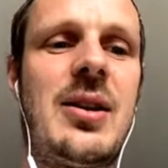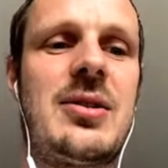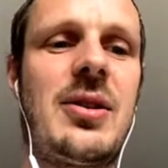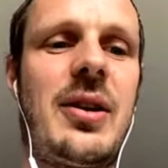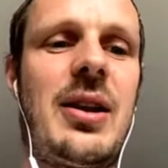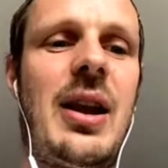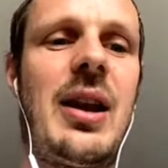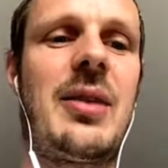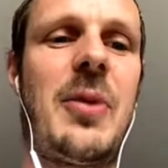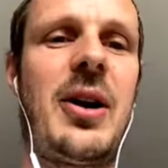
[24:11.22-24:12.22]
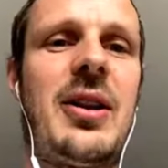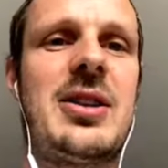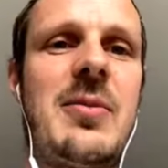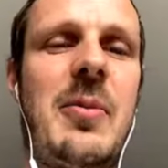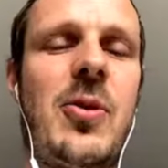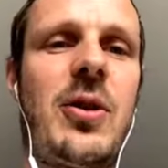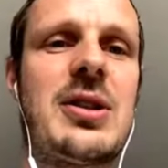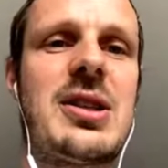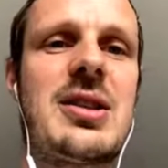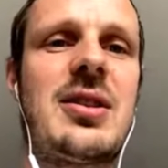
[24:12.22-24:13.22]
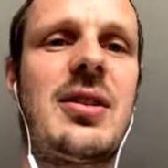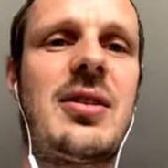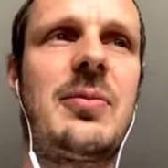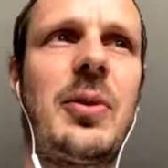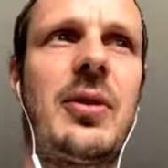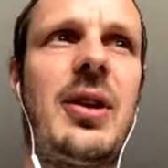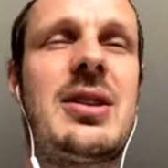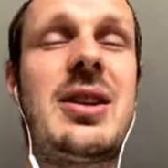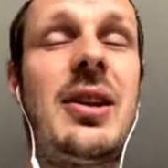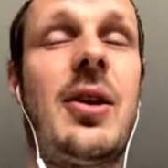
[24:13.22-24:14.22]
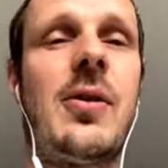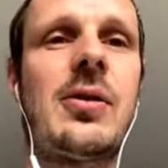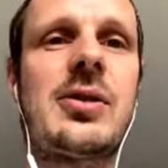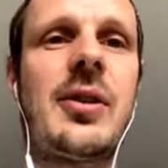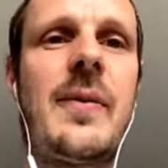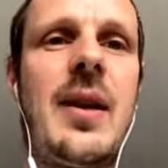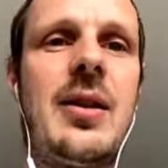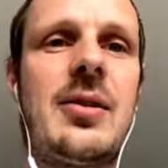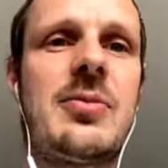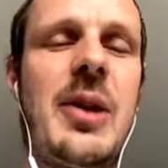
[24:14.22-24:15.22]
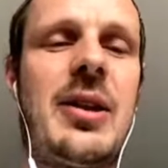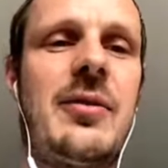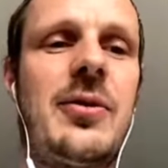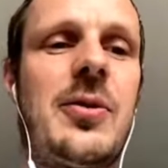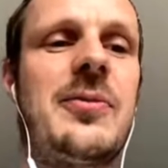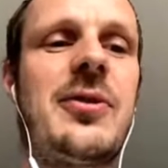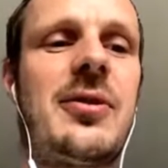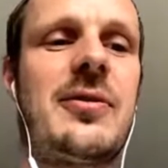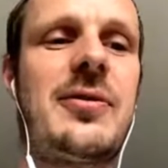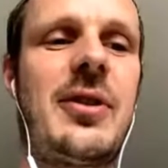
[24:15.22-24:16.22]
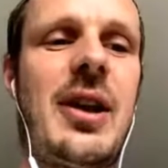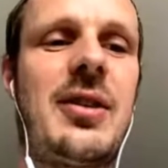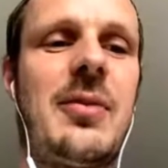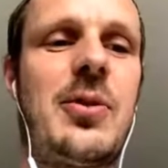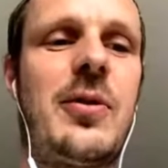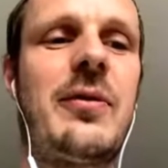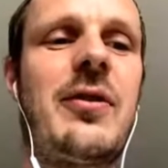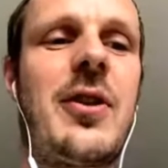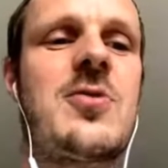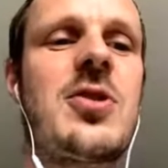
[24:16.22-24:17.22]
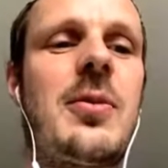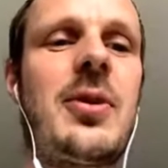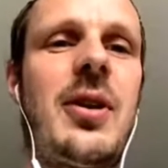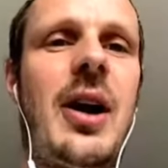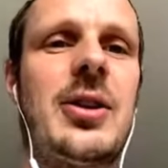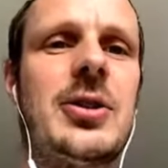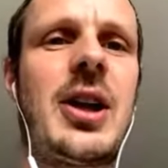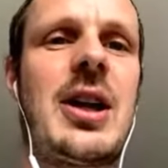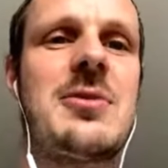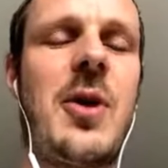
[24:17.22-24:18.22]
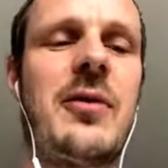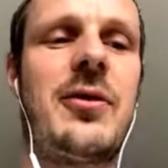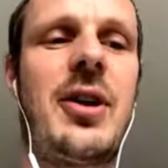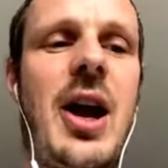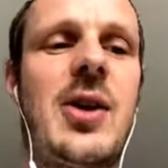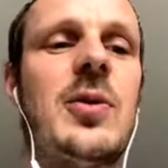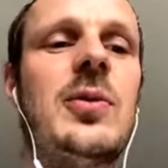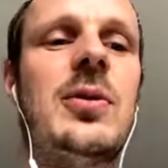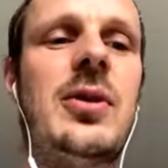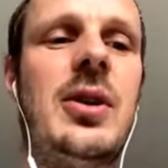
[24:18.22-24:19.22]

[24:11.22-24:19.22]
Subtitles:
so he probably needs to be more consistent. But he's still young, so there's plenty of room for that to improve in the future. But I don't think he's one for now.